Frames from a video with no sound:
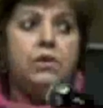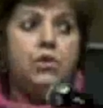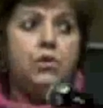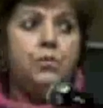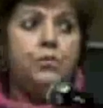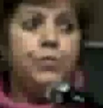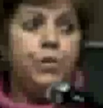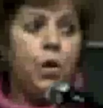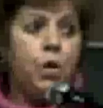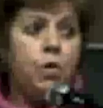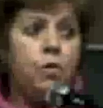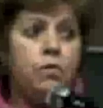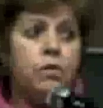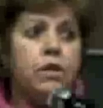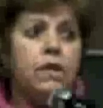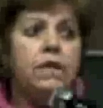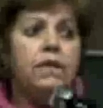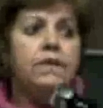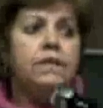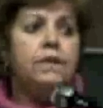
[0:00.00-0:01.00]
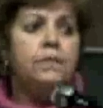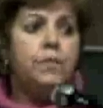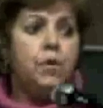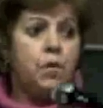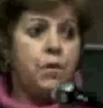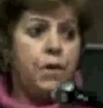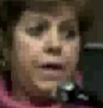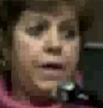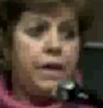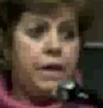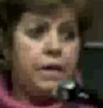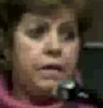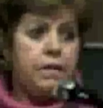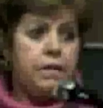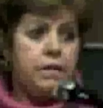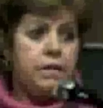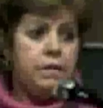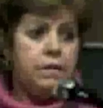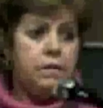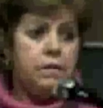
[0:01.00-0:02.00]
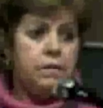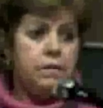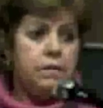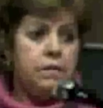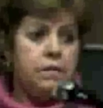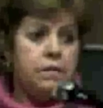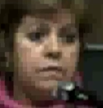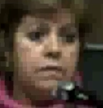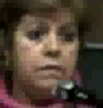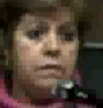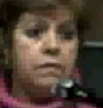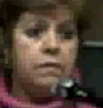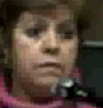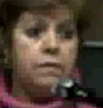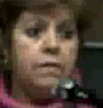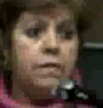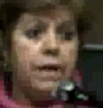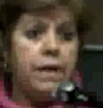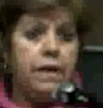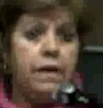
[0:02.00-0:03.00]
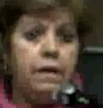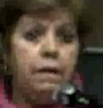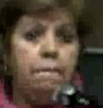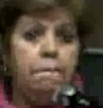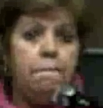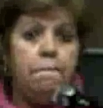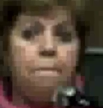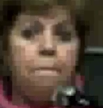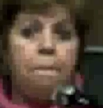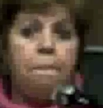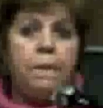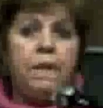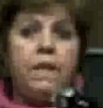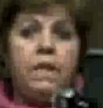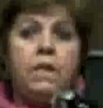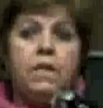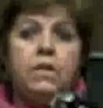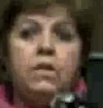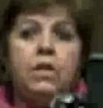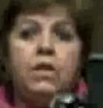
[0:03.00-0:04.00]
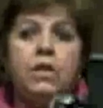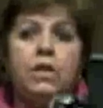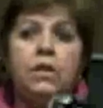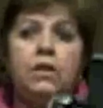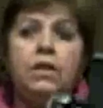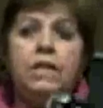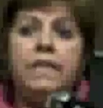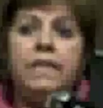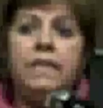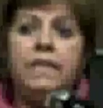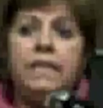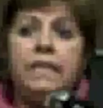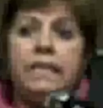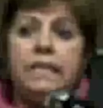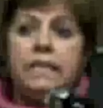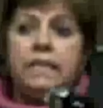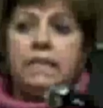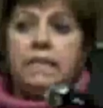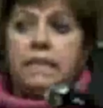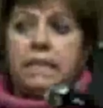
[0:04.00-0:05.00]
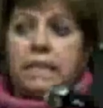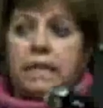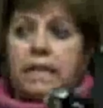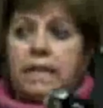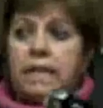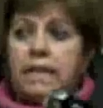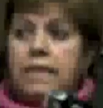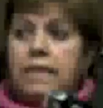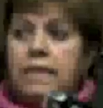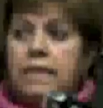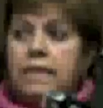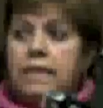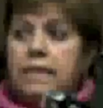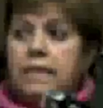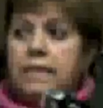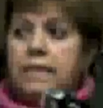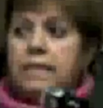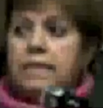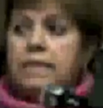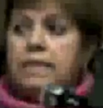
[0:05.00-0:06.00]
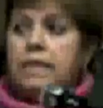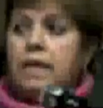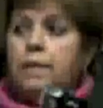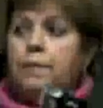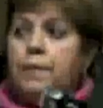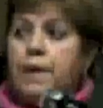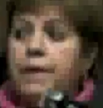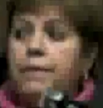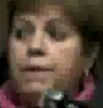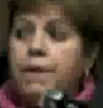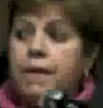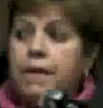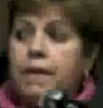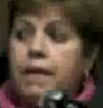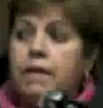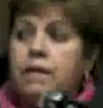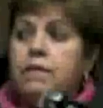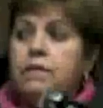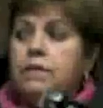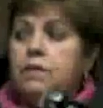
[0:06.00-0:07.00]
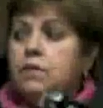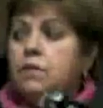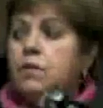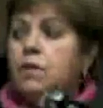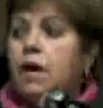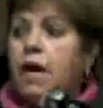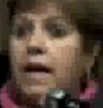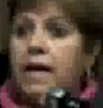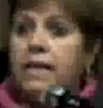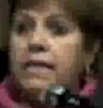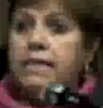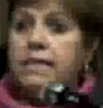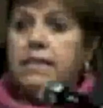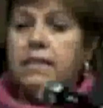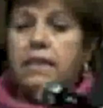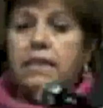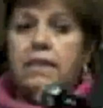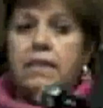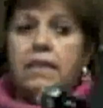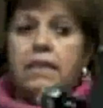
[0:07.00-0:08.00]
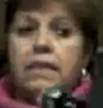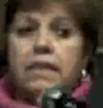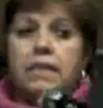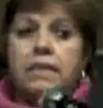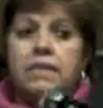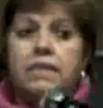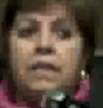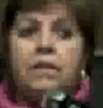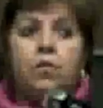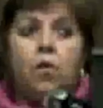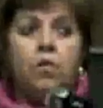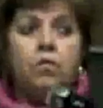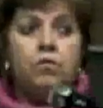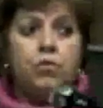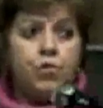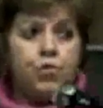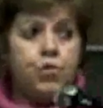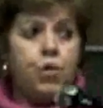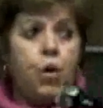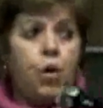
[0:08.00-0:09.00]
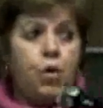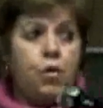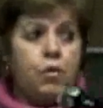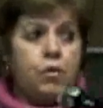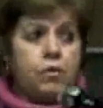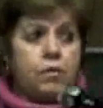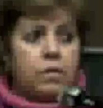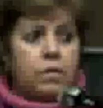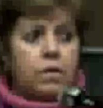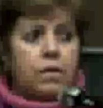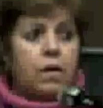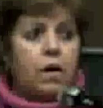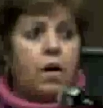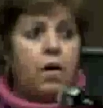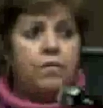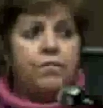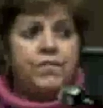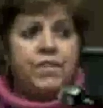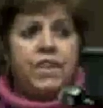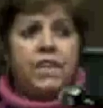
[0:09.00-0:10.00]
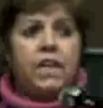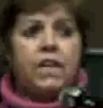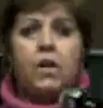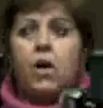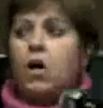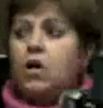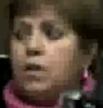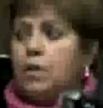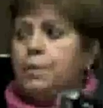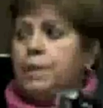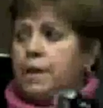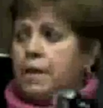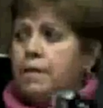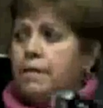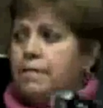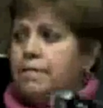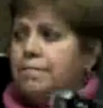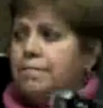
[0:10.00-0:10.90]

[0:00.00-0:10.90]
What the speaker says: to break the blockade. Okay? Not only the American who has the control of the economy,